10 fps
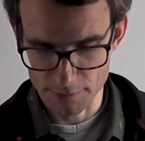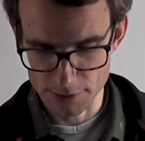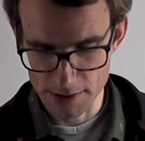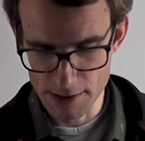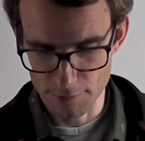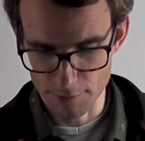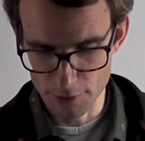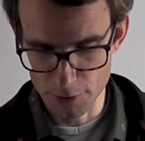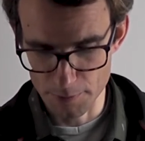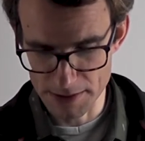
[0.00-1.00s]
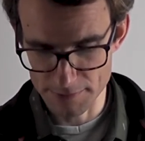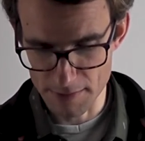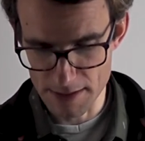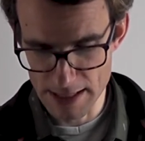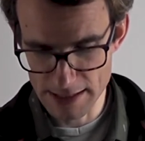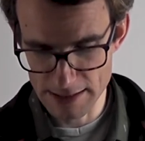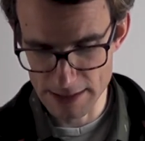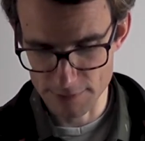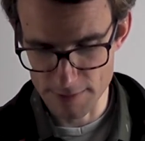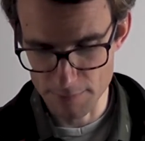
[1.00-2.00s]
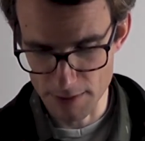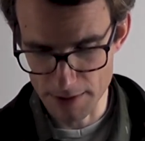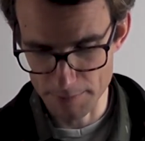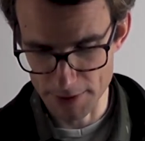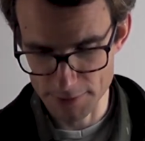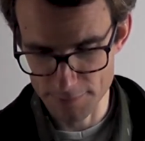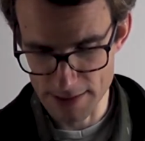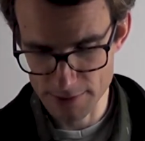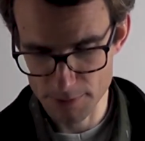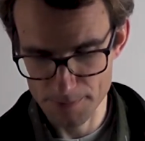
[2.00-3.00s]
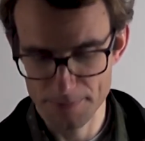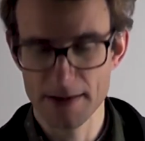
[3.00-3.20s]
Of course, the new volume is very easy. It's V1 plus V2.